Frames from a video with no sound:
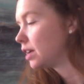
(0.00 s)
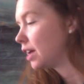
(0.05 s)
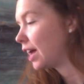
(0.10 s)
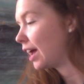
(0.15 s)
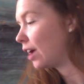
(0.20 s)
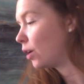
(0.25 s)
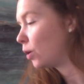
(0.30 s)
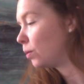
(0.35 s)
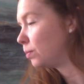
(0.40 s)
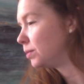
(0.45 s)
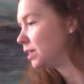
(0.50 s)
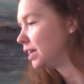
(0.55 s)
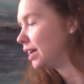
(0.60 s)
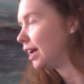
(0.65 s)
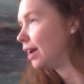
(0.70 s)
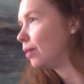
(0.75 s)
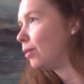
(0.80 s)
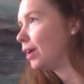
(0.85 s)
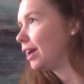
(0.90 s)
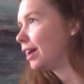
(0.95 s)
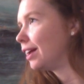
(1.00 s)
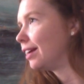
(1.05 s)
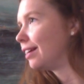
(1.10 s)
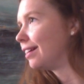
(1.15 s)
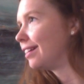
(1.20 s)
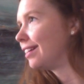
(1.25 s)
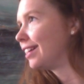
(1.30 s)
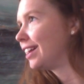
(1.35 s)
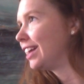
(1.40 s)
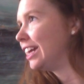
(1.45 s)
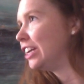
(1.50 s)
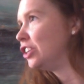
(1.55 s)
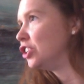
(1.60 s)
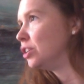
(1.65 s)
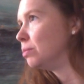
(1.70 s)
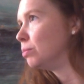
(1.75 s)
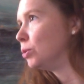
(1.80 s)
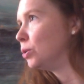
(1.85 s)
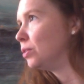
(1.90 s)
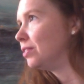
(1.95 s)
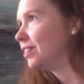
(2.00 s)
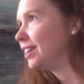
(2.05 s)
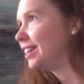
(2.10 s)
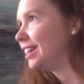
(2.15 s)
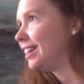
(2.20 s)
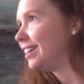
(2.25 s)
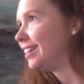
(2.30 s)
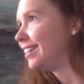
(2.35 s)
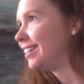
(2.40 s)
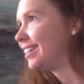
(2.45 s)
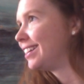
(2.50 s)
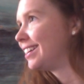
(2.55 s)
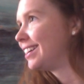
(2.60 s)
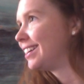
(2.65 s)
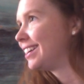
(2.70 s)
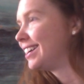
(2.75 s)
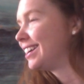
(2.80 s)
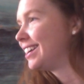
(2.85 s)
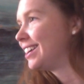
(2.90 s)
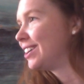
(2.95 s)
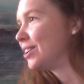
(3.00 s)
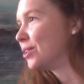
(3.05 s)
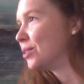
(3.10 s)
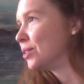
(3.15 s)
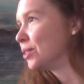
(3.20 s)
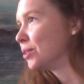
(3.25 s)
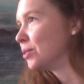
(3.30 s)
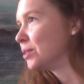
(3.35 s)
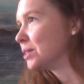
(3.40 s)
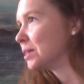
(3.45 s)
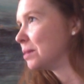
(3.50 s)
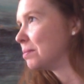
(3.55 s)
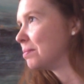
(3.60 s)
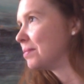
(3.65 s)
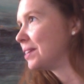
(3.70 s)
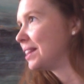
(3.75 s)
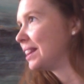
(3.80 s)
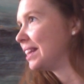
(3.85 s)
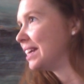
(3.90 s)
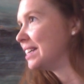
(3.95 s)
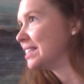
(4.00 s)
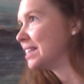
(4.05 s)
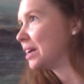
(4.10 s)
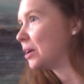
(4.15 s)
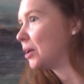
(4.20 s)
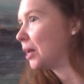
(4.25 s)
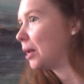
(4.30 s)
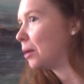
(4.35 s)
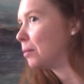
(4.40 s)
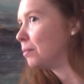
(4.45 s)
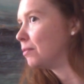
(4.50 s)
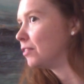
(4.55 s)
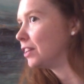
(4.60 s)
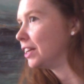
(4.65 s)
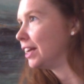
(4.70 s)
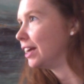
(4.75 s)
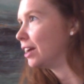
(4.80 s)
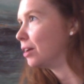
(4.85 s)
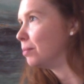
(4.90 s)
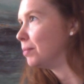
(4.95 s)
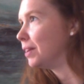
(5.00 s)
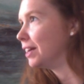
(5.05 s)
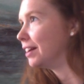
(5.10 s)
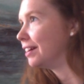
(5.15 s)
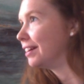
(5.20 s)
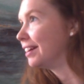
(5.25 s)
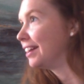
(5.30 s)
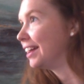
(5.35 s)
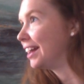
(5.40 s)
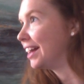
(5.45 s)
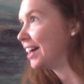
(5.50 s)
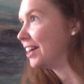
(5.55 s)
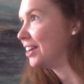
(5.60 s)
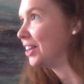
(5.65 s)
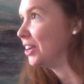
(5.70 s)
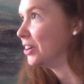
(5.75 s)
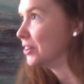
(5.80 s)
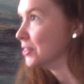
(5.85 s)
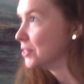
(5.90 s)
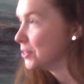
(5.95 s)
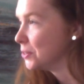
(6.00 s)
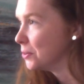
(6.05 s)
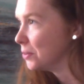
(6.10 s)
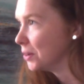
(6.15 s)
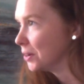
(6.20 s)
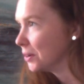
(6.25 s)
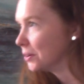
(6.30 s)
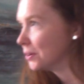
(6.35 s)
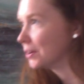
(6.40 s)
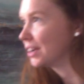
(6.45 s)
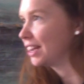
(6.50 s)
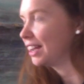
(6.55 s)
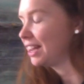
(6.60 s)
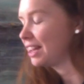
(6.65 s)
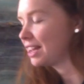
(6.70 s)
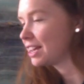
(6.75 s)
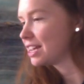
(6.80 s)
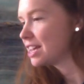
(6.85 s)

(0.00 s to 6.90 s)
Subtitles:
I hope today we can get you moving and go through some things that'll hopefully help you get out of here sooner, okay?